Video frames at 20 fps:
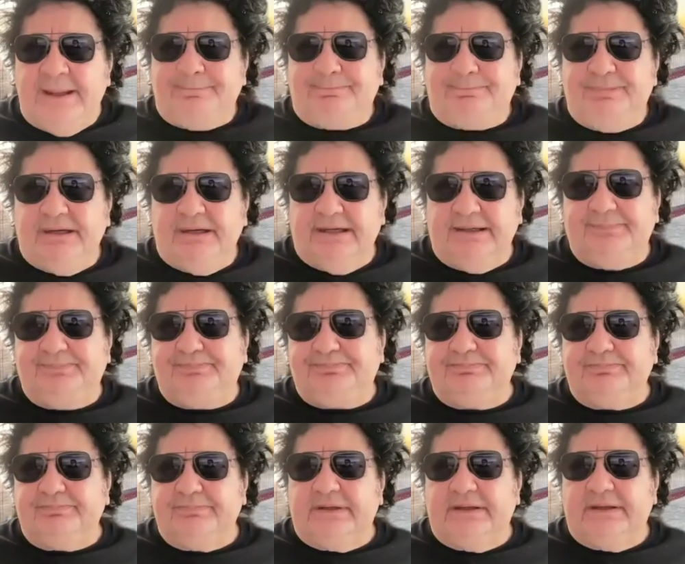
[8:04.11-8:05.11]
but
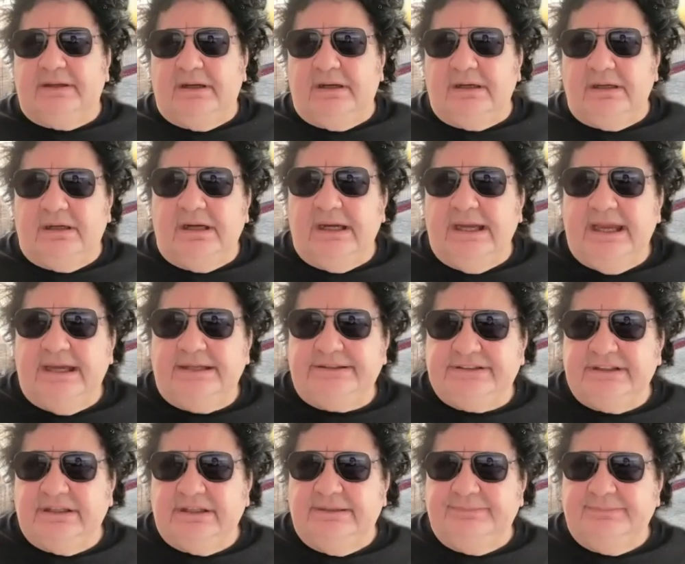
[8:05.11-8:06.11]
I had
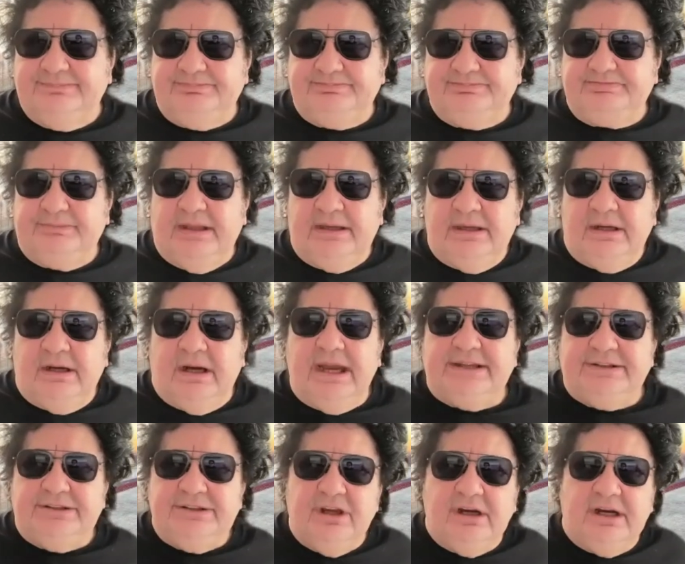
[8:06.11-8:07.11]

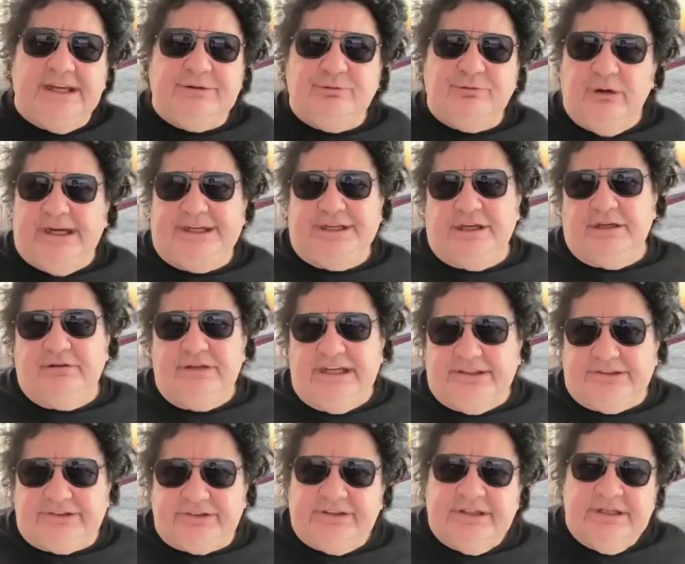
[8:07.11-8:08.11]
9 radio
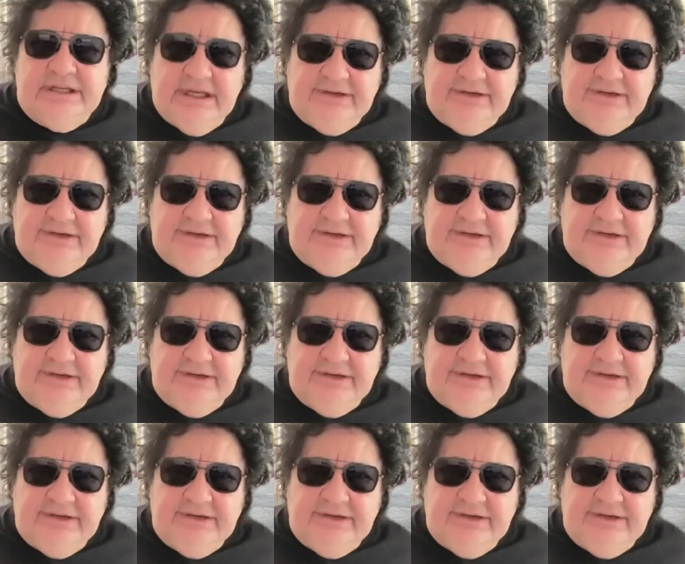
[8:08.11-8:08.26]
hits.